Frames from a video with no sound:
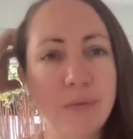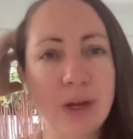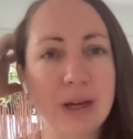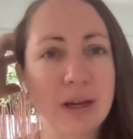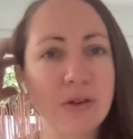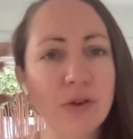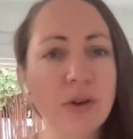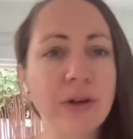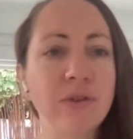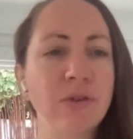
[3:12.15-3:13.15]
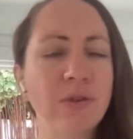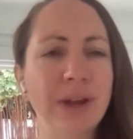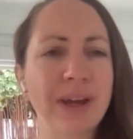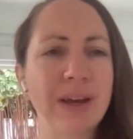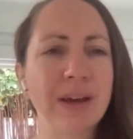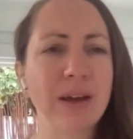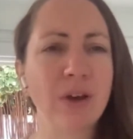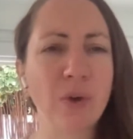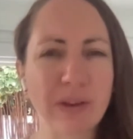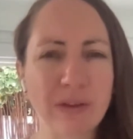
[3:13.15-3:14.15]
it can turn into like
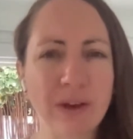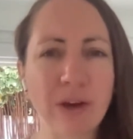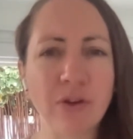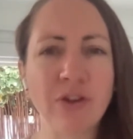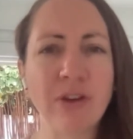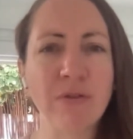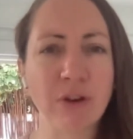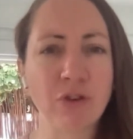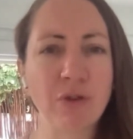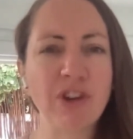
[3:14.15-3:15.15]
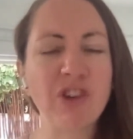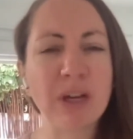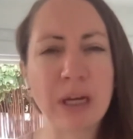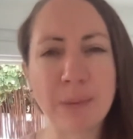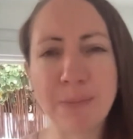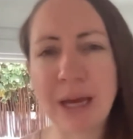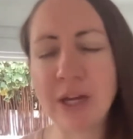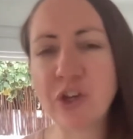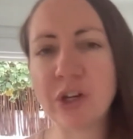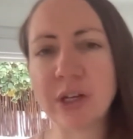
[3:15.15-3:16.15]
aggressive energy, frustration,
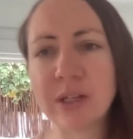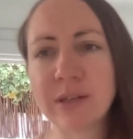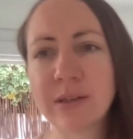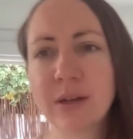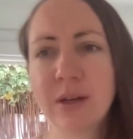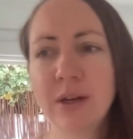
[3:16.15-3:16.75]
impatience,